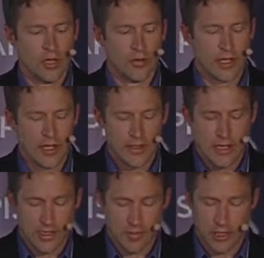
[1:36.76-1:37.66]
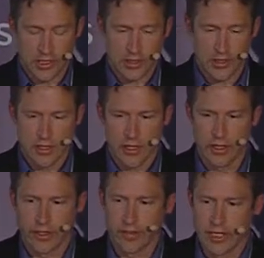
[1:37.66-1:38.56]
The next aspect
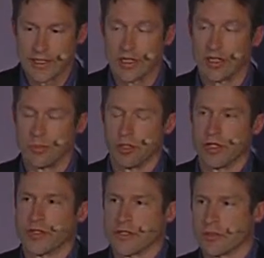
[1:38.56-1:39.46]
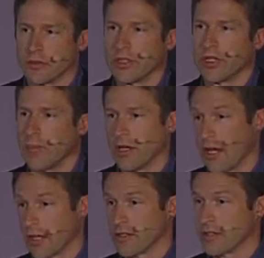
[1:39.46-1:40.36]
that identity brings is really about
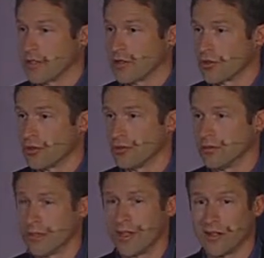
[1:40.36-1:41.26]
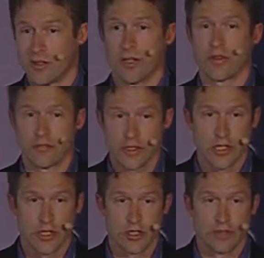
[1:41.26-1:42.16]
access control. We call it
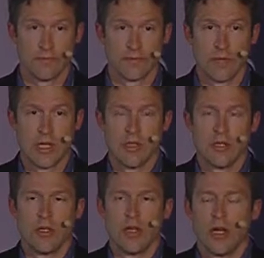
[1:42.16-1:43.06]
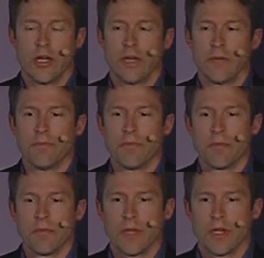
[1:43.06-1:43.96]
authorization. And
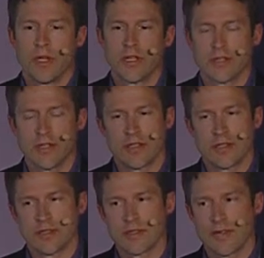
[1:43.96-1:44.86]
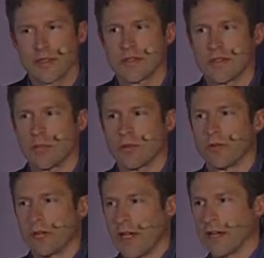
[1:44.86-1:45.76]
it's the second step
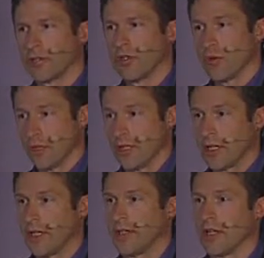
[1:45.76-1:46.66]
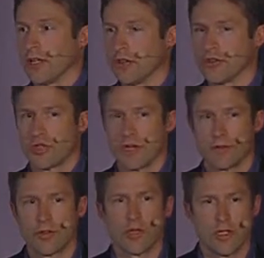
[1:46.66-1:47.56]
of after you authenticate that user,
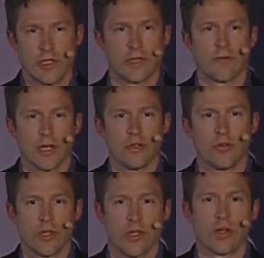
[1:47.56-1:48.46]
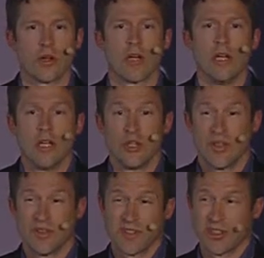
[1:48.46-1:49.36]
after you identify who they are, you
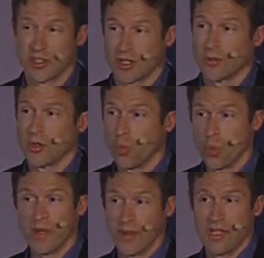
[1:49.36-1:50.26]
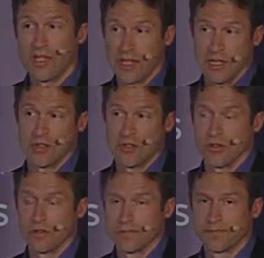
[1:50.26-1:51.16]
have to determine what they can do.